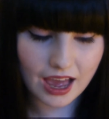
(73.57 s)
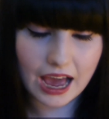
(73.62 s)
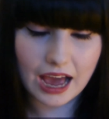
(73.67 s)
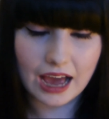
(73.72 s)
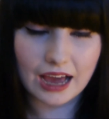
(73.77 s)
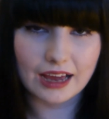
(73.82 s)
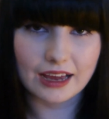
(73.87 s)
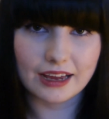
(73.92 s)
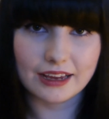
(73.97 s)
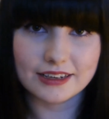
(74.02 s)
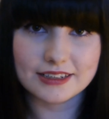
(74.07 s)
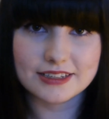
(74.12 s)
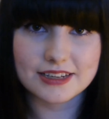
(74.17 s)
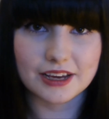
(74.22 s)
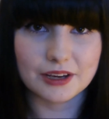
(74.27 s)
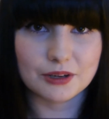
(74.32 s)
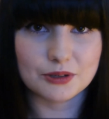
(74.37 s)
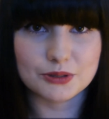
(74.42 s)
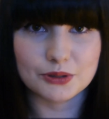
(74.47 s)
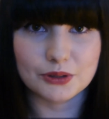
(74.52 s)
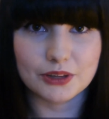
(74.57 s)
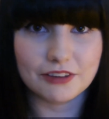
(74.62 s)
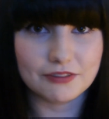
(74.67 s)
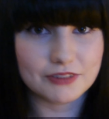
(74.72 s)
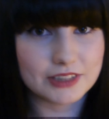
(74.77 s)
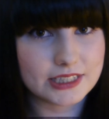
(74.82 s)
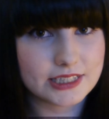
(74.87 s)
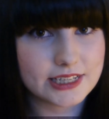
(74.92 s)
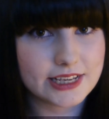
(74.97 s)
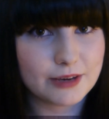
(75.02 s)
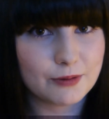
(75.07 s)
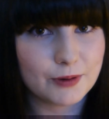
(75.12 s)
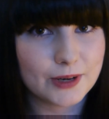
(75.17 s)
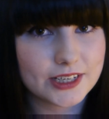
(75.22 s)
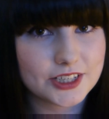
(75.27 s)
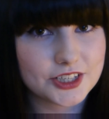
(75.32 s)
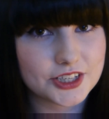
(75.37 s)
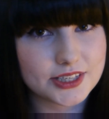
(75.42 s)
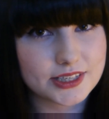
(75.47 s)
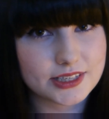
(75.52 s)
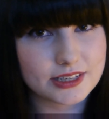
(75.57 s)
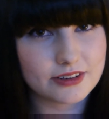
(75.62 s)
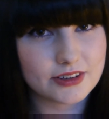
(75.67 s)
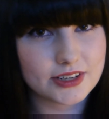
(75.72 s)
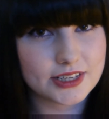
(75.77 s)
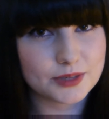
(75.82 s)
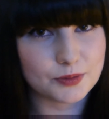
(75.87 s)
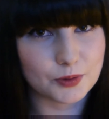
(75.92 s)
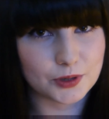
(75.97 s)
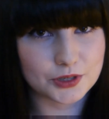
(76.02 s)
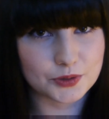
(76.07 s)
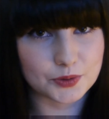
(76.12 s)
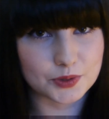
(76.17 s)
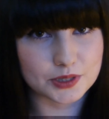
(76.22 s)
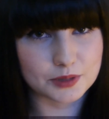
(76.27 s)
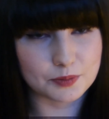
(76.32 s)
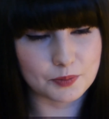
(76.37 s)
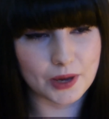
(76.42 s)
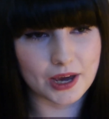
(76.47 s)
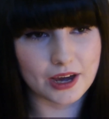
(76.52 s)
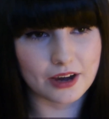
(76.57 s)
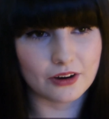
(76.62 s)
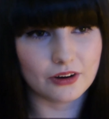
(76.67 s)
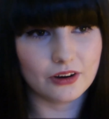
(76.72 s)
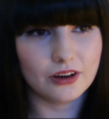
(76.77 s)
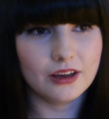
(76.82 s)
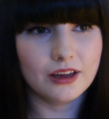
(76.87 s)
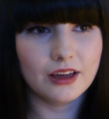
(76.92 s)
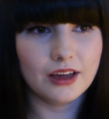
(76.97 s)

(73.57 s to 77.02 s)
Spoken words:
And I also loved the Tea Witches series, which was about